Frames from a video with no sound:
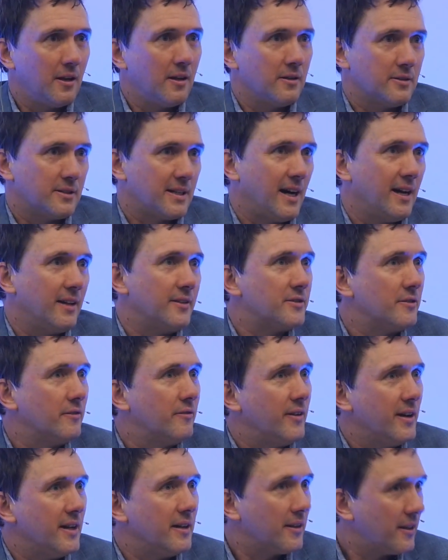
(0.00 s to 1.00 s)
science and
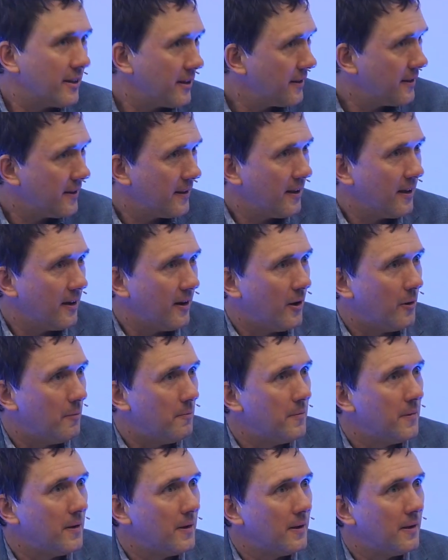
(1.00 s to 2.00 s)
faith,
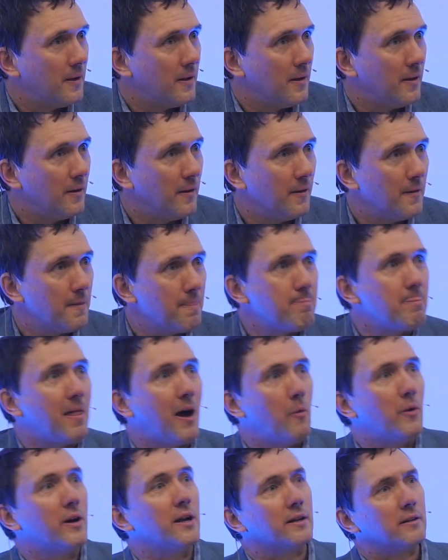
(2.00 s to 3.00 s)
I
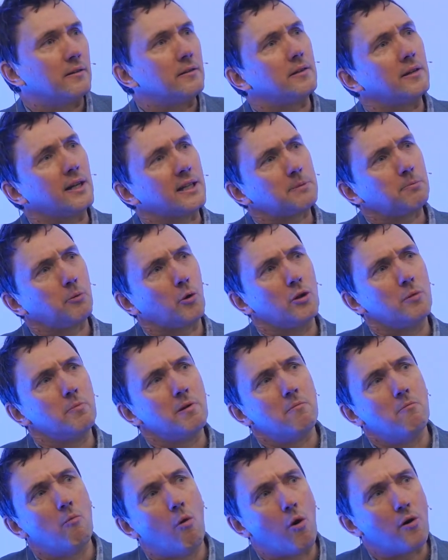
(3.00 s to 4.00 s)
want to explore a little
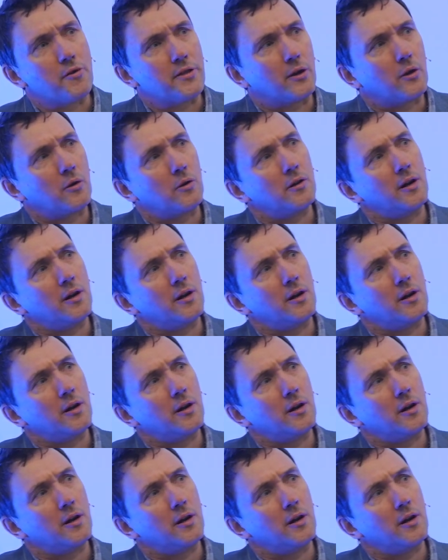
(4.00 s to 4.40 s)
bit more the